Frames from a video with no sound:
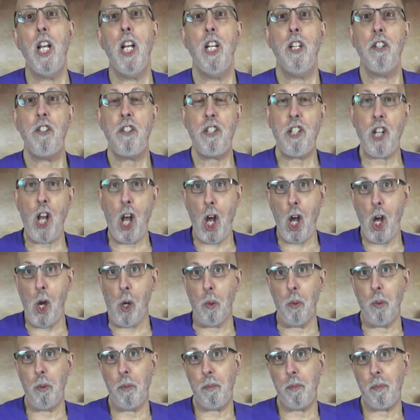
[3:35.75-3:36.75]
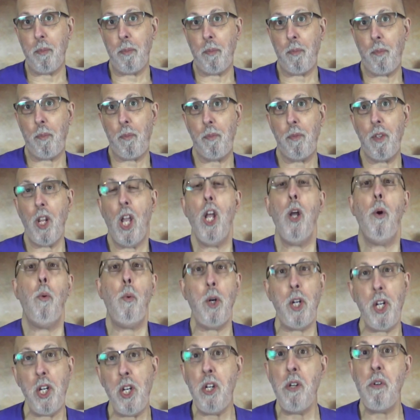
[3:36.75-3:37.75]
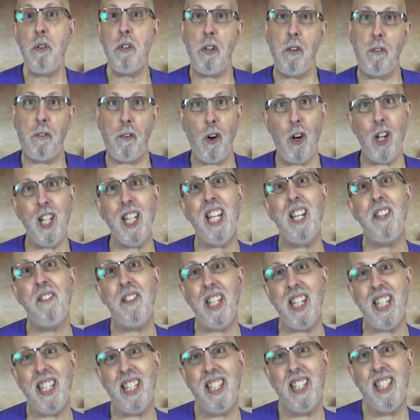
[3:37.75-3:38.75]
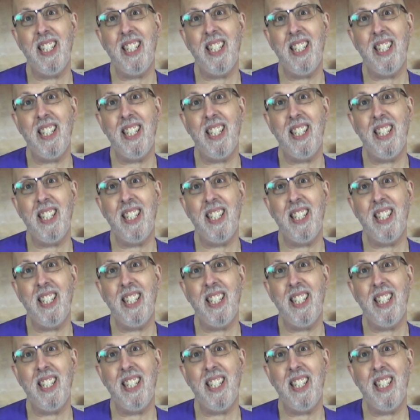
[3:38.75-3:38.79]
so, what do you do for a living?